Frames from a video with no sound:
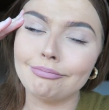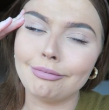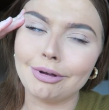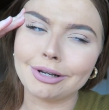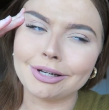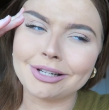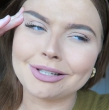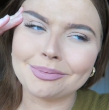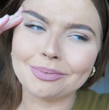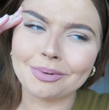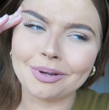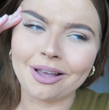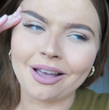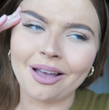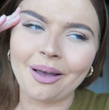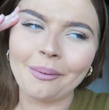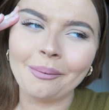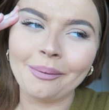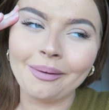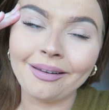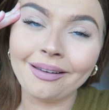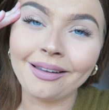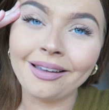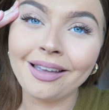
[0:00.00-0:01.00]

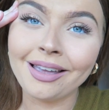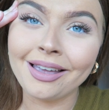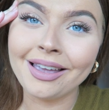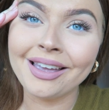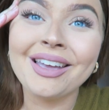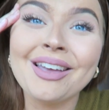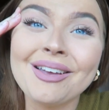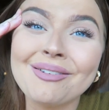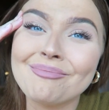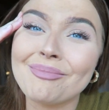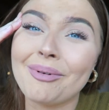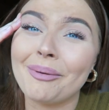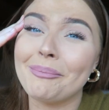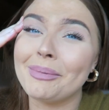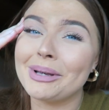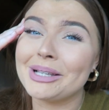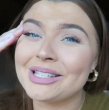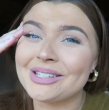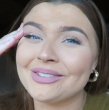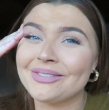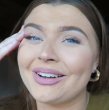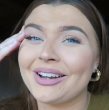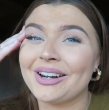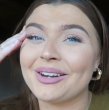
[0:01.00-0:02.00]
Might
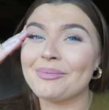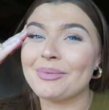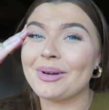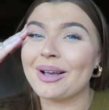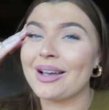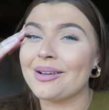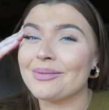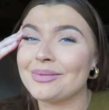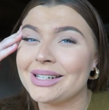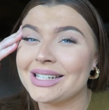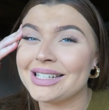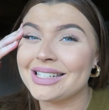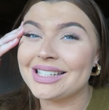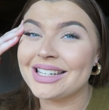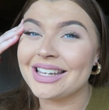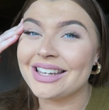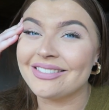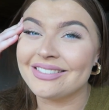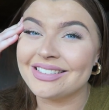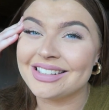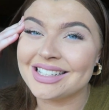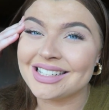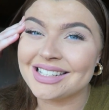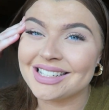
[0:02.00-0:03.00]
mess around and become an
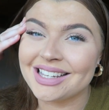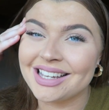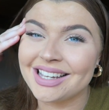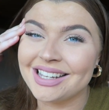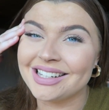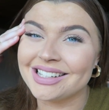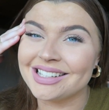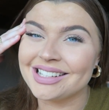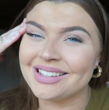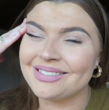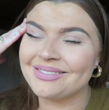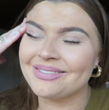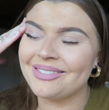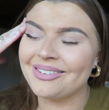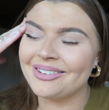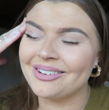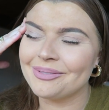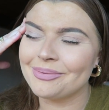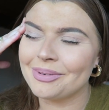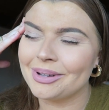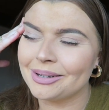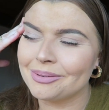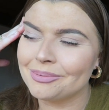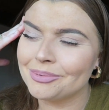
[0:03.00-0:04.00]
interior designer, don't
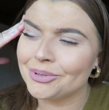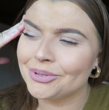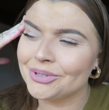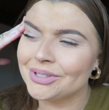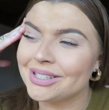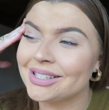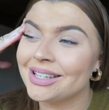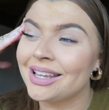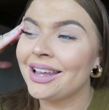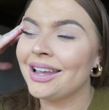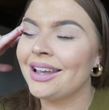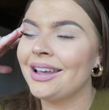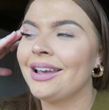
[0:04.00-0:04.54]
worry about the boys.